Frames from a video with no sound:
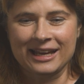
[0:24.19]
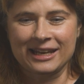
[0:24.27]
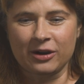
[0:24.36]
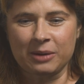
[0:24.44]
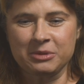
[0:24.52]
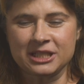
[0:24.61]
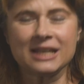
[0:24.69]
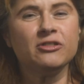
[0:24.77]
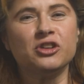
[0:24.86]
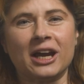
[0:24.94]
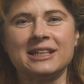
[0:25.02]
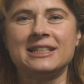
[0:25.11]
Now, I mean, to give
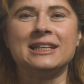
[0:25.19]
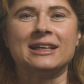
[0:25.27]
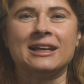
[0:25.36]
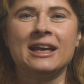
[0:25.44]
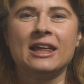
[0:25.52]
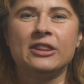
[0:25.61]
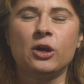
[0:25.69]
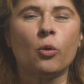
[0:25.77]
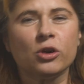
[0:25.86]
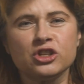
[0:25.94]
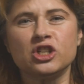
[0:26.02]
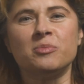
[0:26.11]
you an idea, the
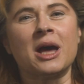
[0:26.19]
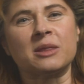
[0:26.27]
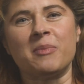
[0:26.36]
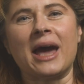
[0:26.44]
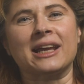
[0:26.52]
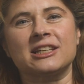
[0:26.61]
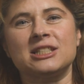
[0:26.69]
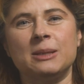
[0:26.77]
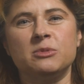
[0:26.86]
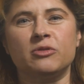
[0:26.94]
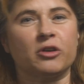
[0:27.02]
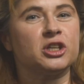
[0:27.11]
origin of mathematics
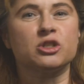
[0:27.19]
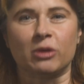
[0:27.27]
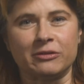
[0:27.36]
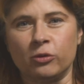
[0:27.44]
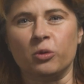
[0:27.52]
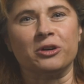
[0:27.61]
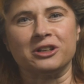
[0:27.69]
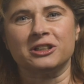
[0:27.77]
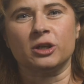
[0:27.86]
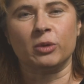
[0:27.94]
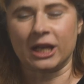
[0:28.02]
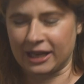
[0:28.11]
seems very straightforward.
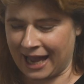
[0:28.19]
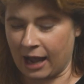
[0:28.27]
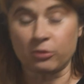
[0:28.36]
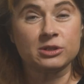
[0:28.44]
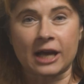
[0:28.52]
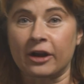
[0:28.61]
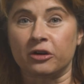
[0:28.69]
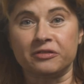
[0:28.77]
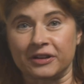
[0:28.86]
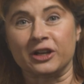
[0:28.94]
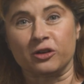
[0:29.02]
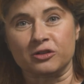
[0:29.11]
You know, we can count on our
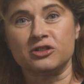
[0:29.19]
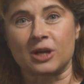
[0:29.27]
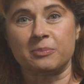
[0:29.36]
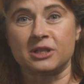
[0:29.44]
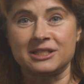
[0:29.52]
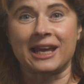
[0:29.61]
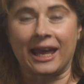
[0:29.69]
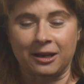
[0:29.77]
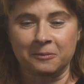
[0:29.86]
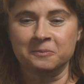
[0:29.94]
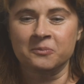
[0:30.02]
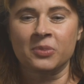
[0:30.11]
fingers up to
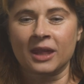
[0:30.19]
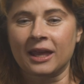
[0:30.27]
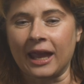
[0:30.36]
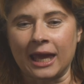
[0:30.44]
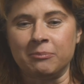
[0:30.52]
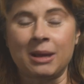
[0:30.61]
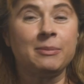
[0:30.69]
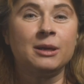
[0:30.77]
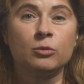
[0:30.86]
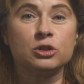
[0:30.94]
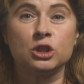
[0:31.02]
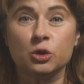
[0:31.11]
10, and maybe
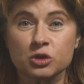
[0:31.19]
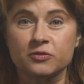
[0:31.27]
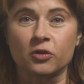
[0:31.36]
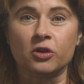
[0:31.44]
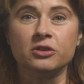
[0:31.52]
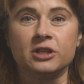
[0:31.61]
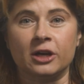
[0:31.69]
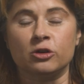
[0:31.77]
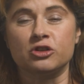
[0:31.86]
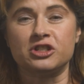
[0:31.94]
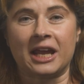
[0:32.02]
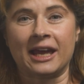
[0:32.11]
it was useful to
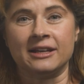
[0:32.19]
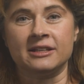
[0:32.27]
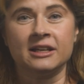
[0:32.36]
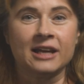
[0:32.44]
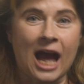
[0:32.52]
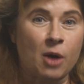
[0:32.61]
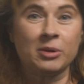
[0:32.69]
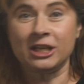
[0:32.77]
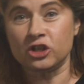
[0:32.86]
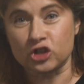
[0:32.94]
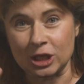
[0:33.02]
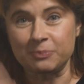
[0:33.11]
understand how many
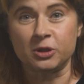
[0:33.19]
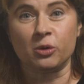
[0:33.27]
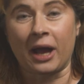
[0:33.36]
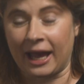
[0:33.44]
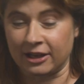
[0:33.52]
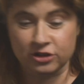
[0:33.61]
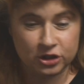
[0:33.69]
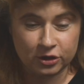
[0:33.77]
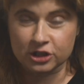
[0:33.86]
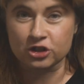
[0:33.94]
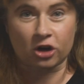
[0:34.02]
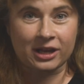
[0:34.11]
sheep you had, so you
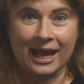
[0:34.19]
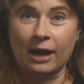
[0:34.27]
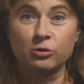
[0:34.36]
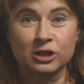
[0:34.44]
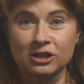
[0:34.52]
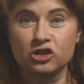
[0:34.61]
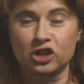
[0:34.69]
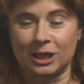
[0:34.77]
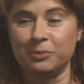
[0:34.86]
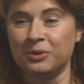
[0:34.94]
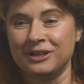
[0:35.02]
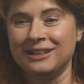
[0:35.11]
could start counting
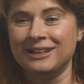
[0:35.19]
sheep,